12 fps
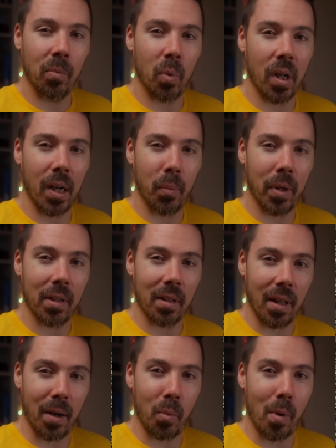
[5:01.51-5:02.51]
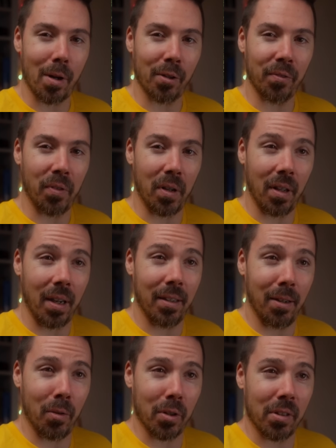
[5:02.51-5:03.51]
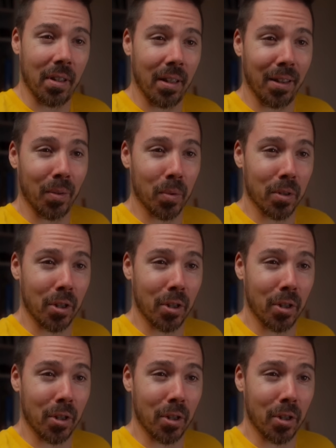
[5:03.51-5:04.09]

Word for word: When I went to that waterfall, I noticed that there was